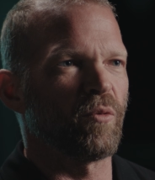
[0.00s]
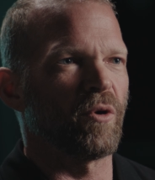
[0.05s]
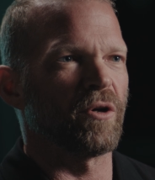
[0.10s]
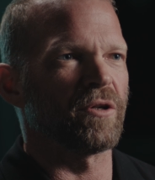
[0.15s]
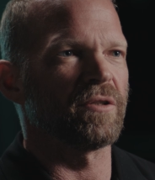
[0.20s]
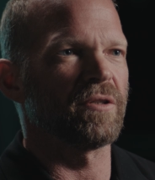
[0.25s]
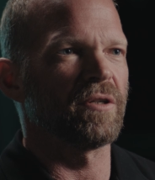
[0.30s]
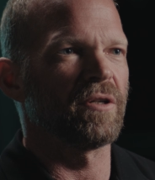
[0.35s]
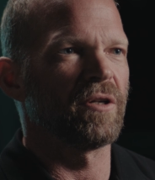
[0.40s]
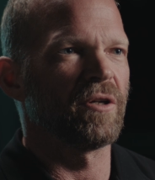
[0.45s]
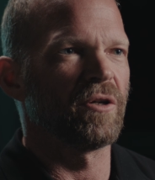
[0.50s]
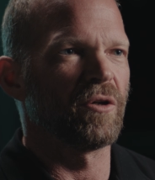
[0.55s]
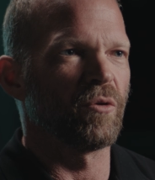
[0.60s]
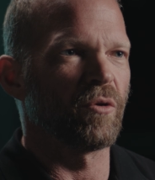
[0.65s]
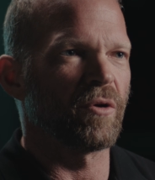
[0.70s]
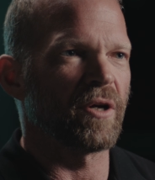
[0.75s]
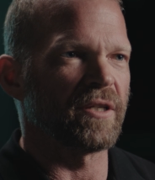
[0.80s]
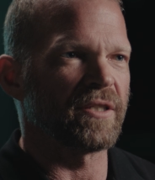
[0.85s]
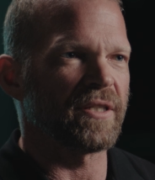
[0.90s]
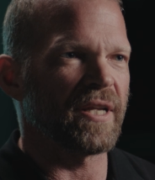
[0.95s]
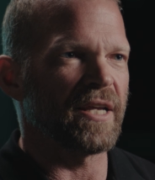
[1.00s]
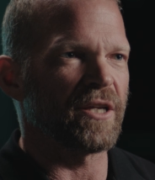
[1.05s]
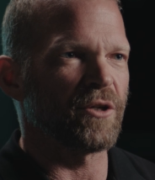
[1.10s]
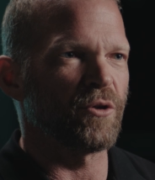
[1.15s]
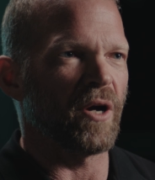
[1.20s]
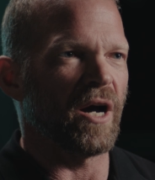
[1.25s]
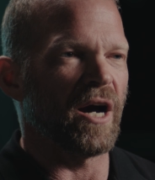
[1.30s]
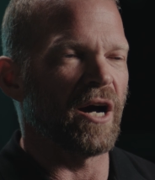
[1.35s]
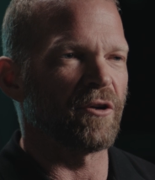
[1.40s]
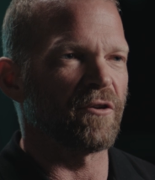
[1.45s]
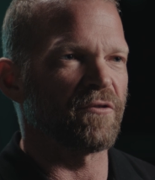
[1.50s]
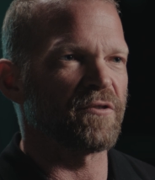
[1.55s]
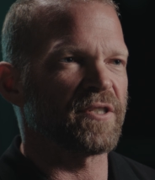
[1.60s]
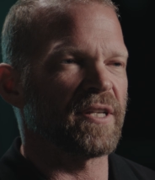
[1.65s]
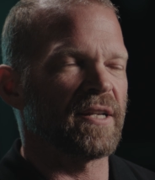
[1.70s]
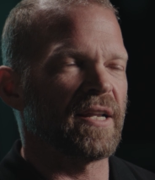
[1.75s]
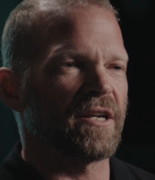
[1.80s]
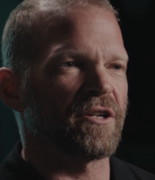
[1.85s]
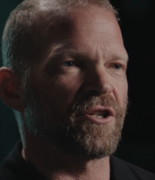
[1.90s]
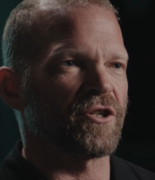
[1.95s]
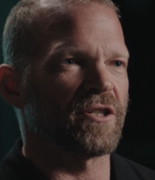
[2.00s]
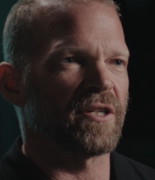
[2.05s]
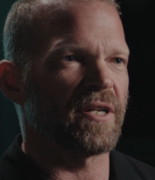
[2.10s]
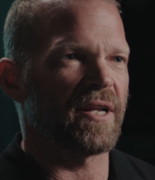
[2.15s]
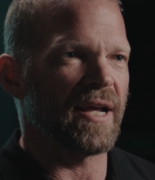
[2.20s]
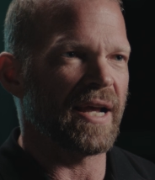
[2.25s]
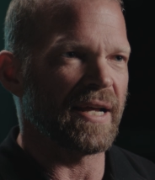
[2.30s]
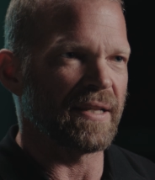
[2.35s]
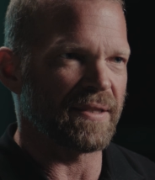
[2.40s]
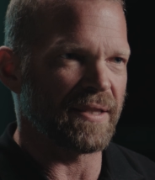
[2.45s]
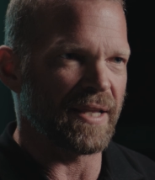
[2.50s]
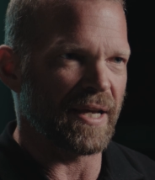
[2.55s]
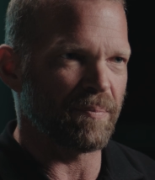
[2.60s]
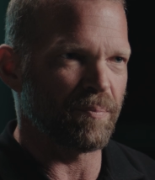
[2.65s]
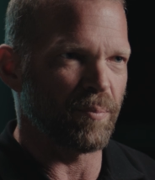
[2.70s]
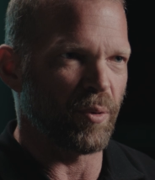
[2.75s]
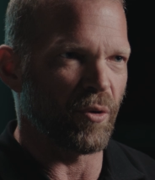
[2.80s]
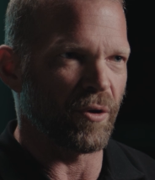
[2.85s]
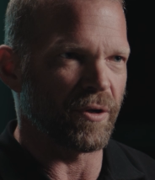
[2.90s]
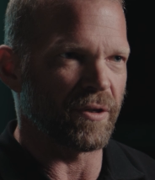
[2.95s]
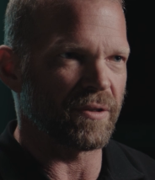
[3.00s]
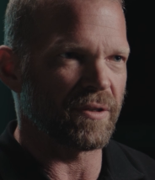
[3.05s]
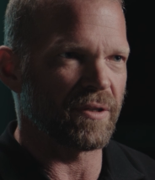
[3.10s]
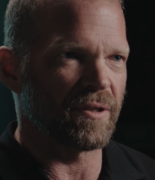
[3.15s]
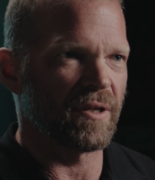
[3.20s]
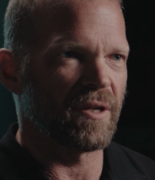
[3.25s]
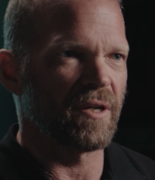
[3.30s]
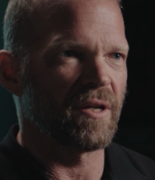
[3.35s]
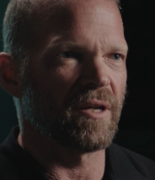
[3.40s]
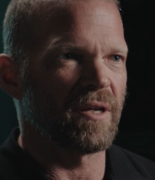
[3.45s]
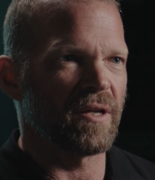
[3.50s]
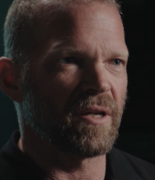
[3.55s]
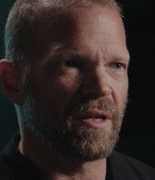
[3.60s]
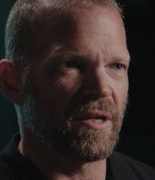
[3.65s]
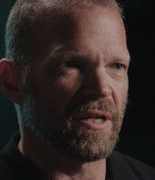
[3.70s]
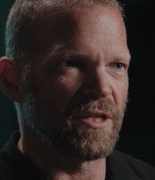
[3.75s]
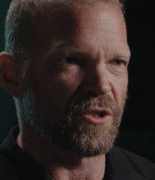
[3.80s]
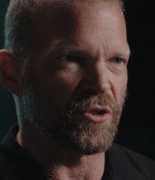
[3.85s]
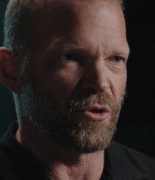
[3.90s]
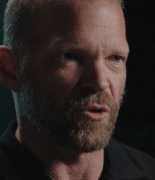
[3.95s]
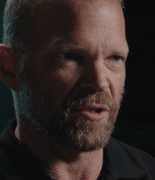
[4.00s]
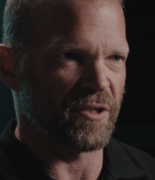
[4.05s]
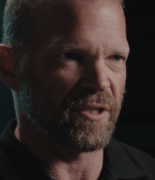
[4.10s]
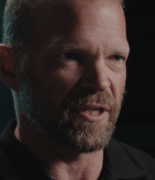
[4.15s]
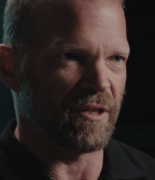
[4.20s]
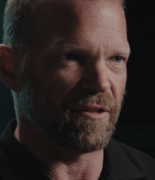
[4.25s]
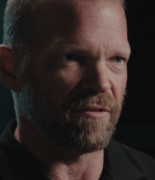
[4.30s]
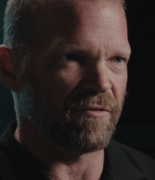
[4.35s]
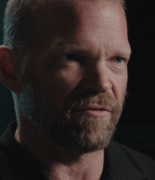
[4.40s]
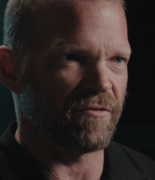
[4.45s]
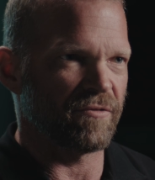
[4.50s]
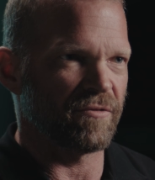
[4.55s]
one who can take you out of selection at that point is yourself.